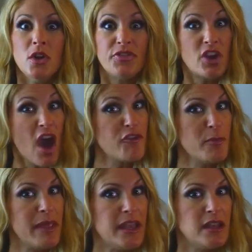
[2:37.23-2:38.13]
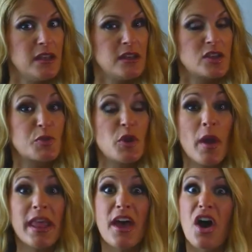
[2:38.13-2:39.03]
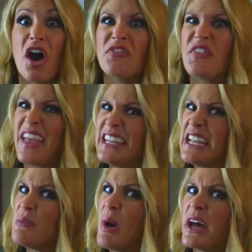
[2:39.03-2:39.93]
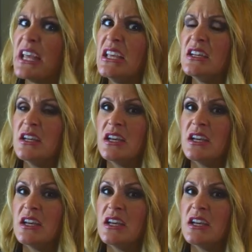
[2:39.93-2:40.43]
the government because we don't want to offend anybody.